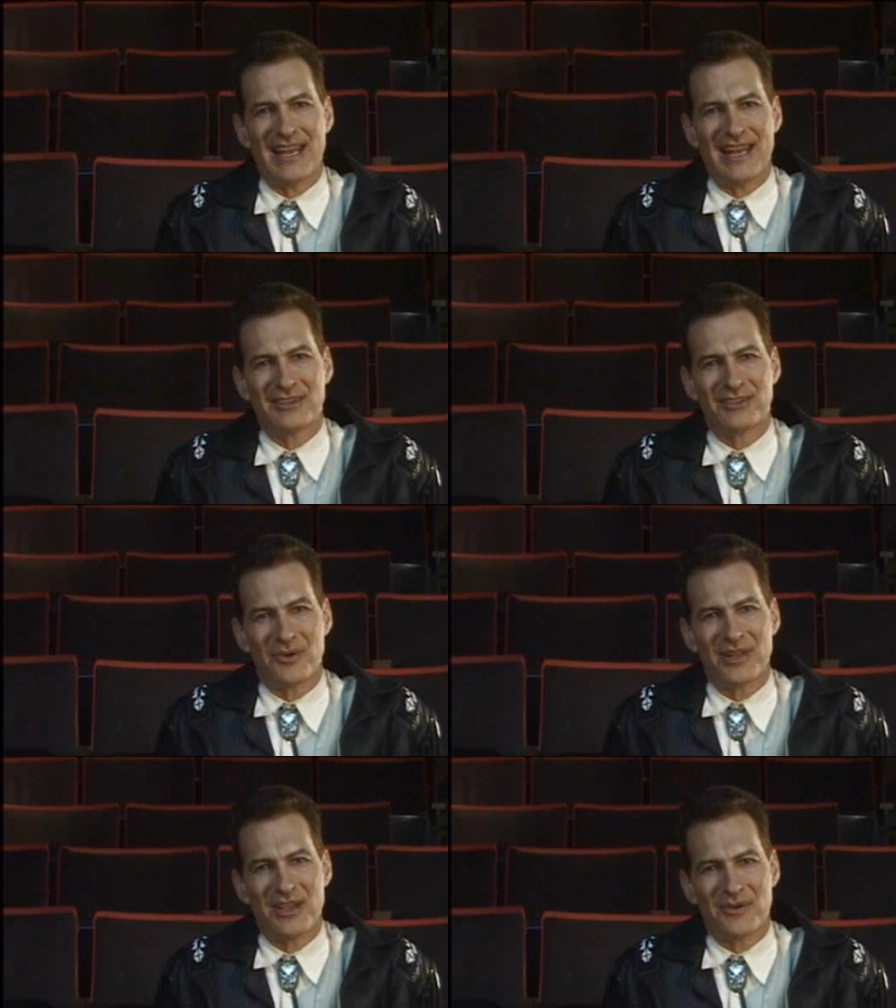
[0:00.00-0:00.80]
and
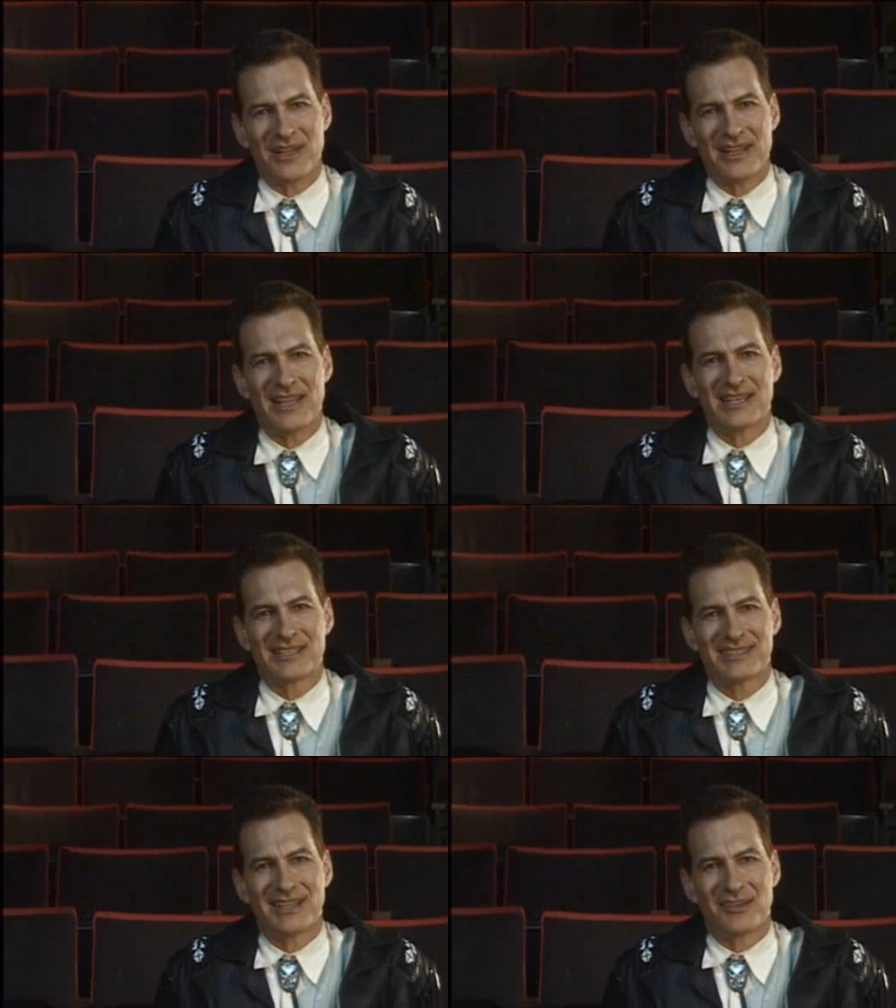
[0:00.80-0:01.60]
Antonioni in a
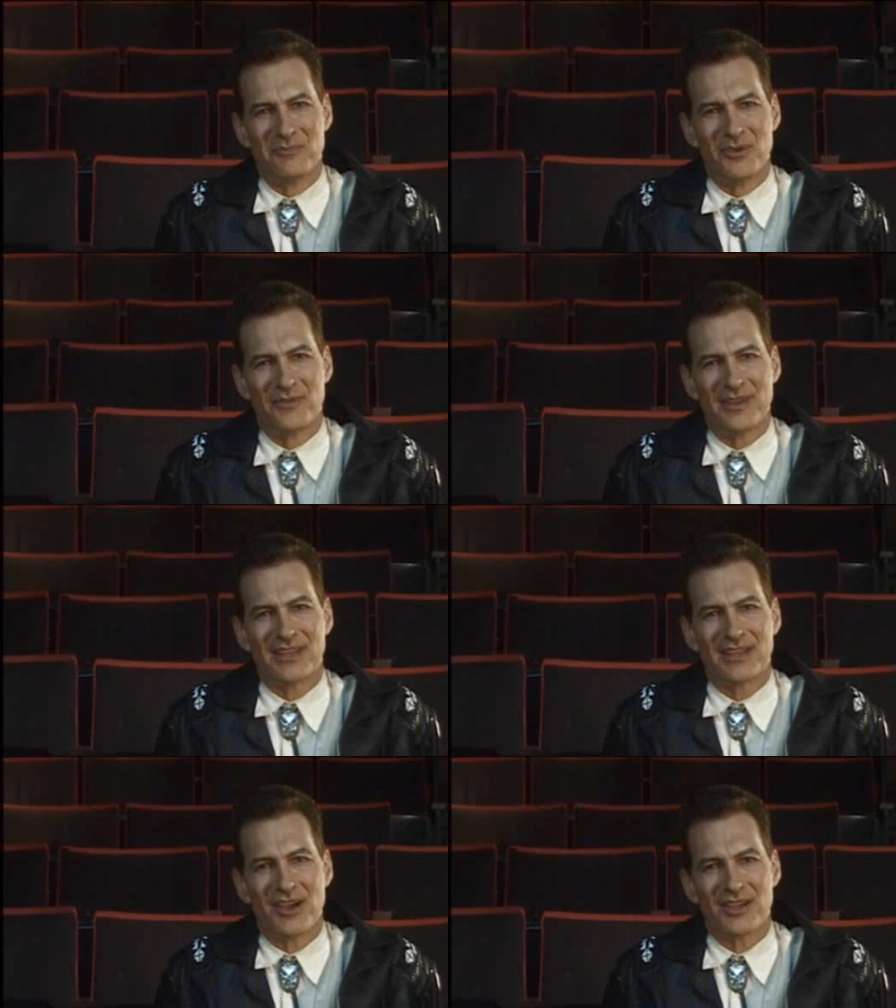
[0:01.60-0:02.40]
single movie
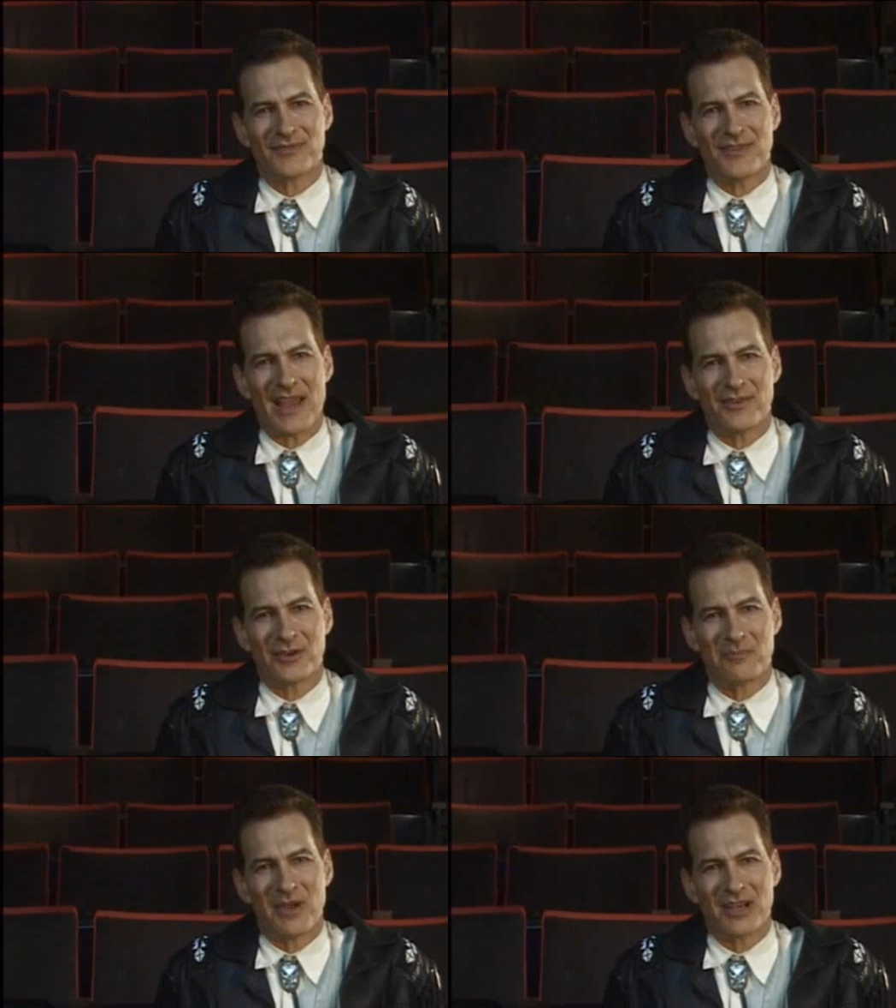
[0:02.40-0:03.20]
that cost
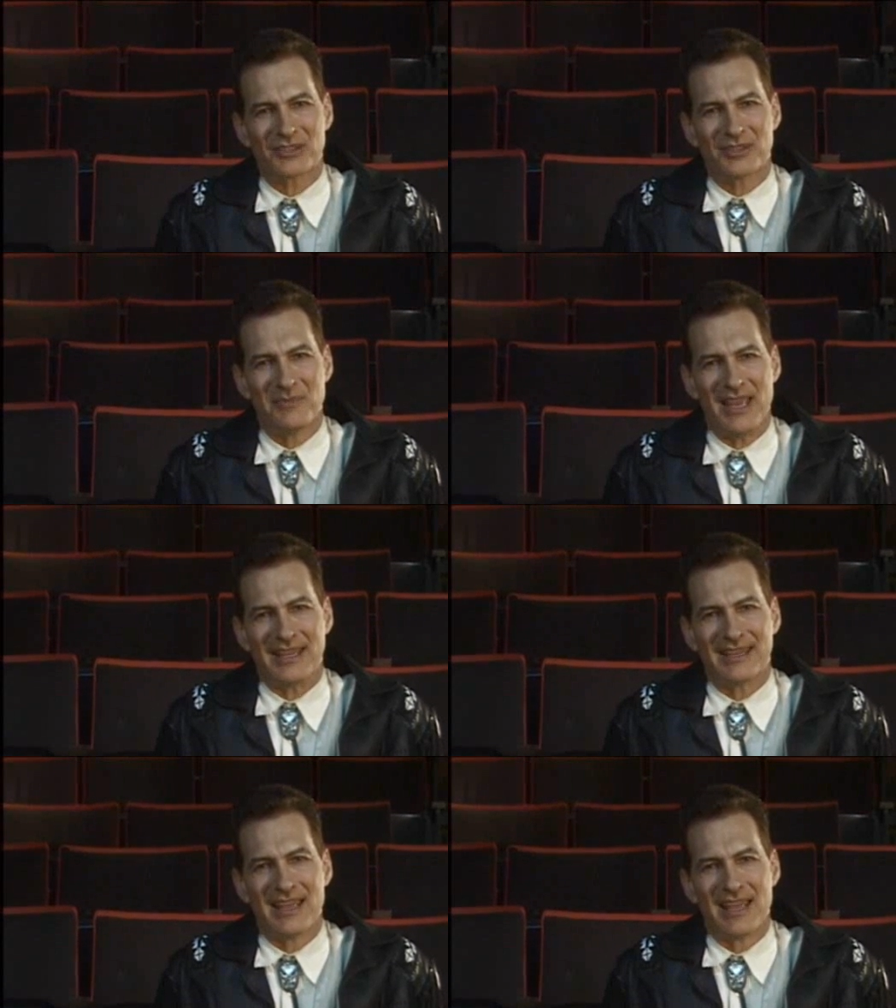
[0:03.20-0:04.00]
$500 to
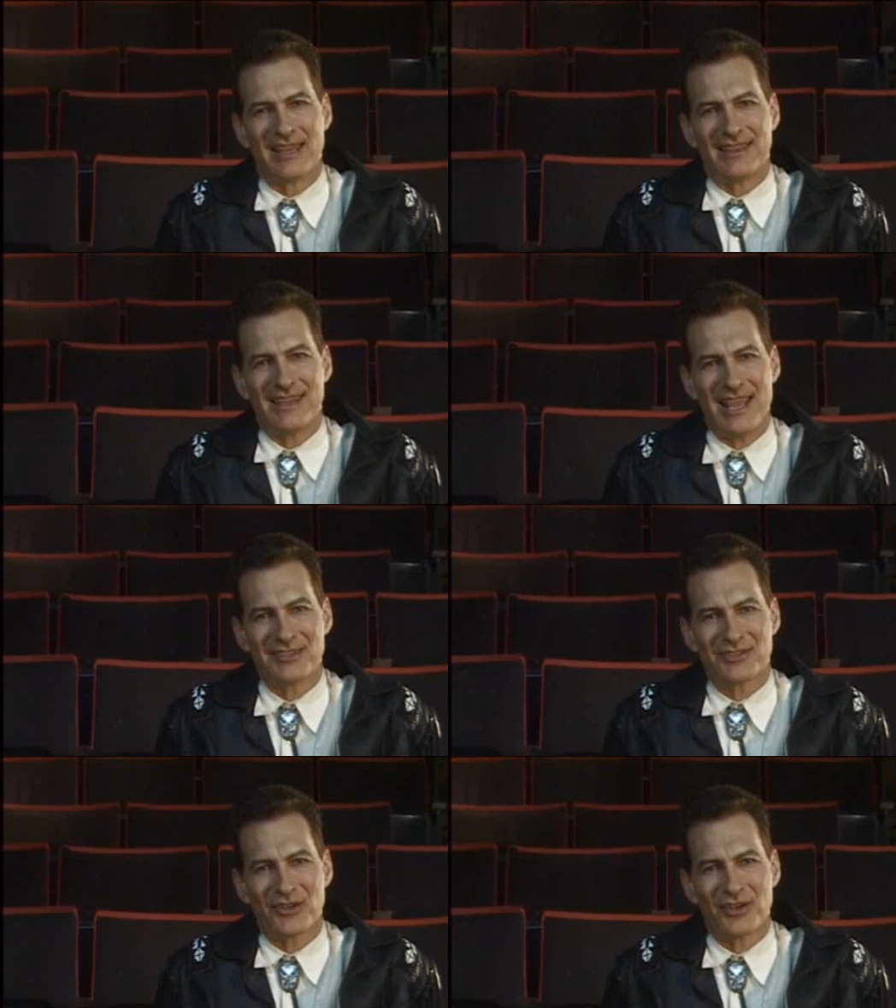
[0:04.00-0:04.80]
make? The
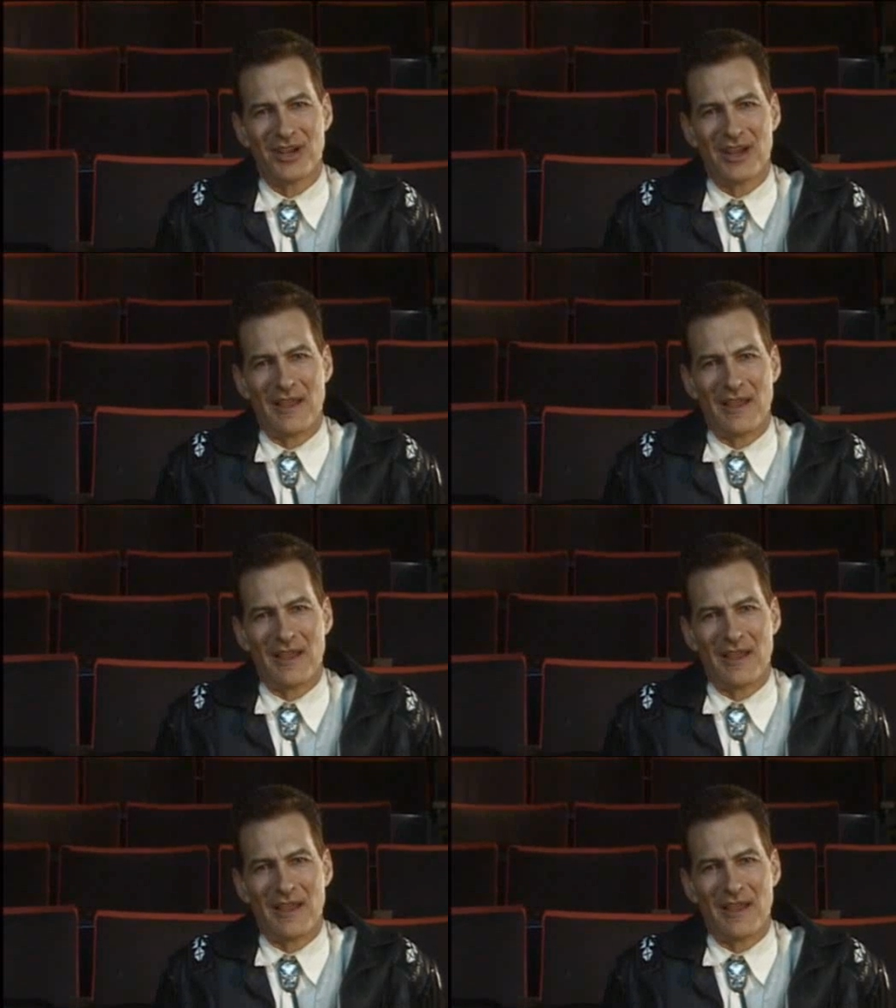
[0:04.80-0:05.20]
answer?